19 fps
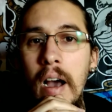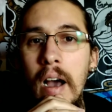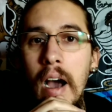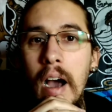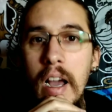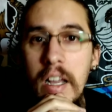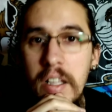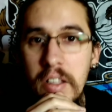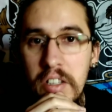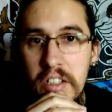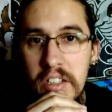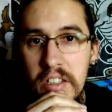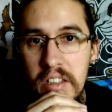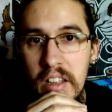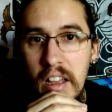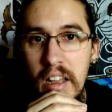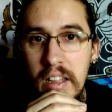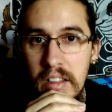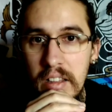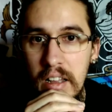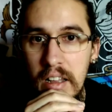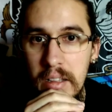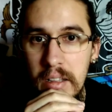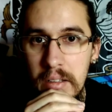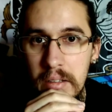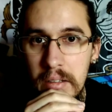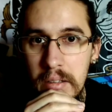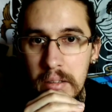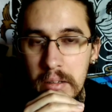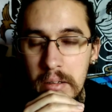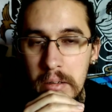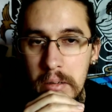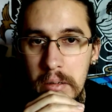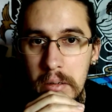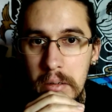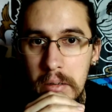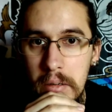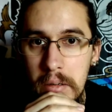I understand that
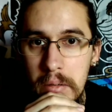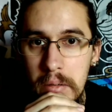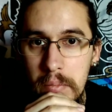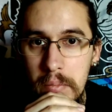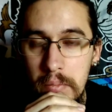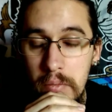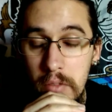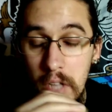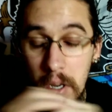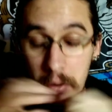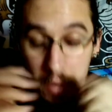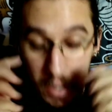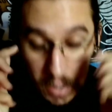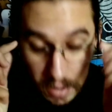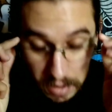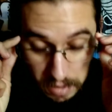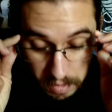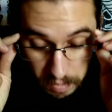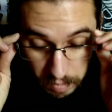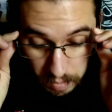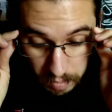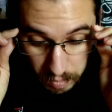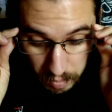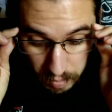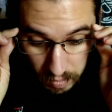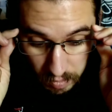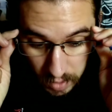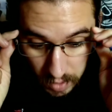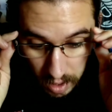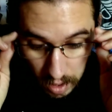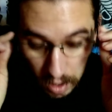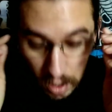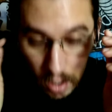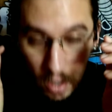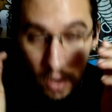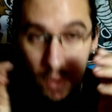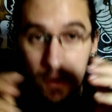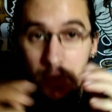uh, there is a
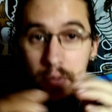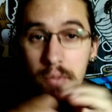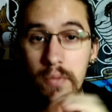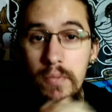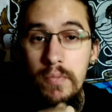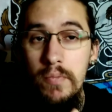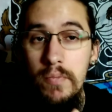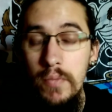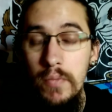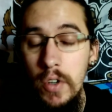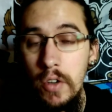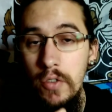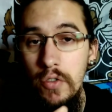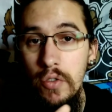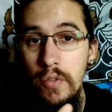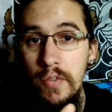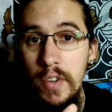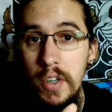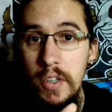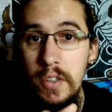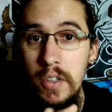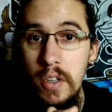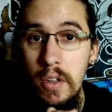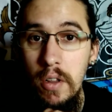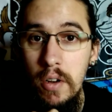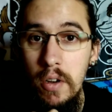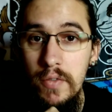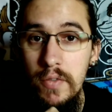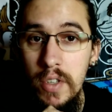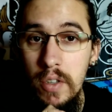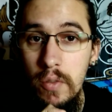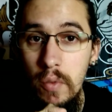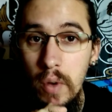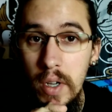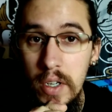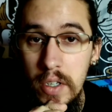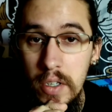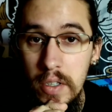lot of controversy, a lot of
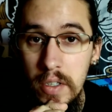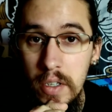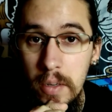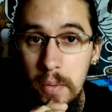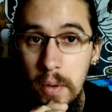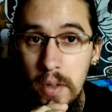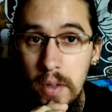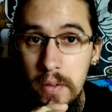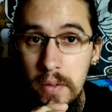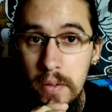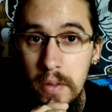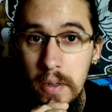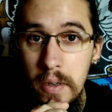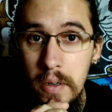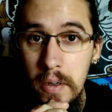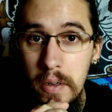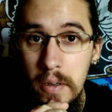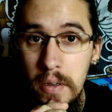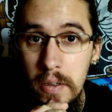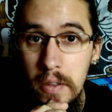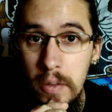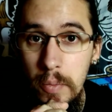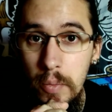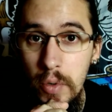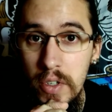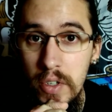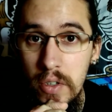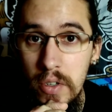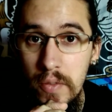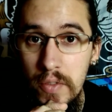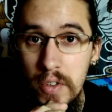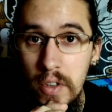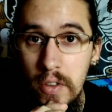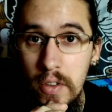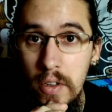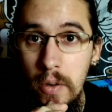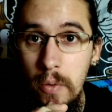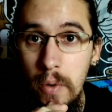situations about uh, the Prince of
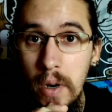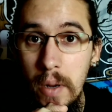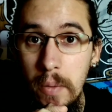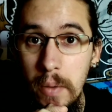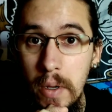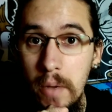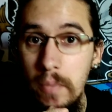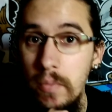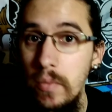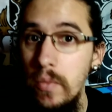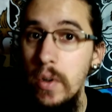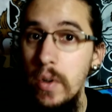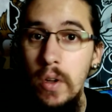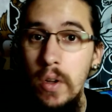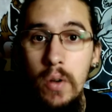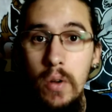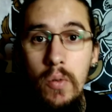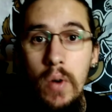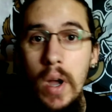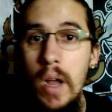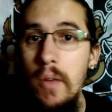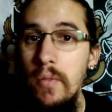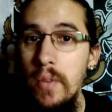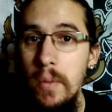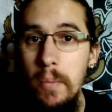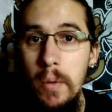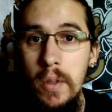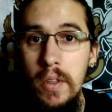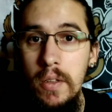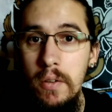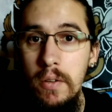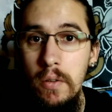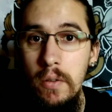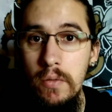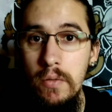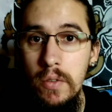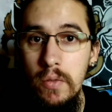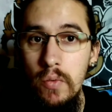Saudi Arabia. Everybody
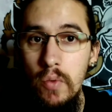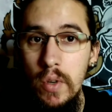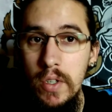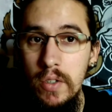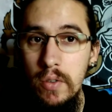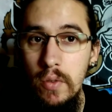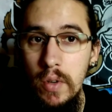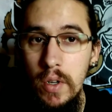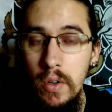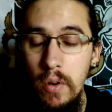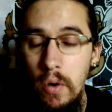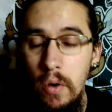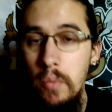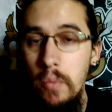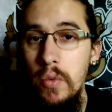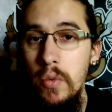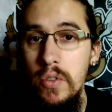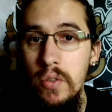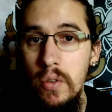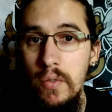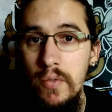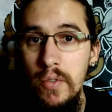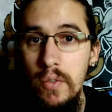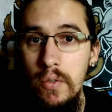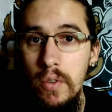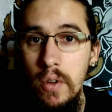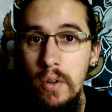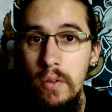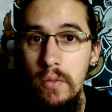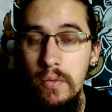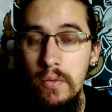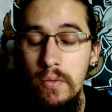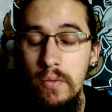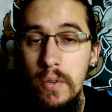knows what's going on, most of you know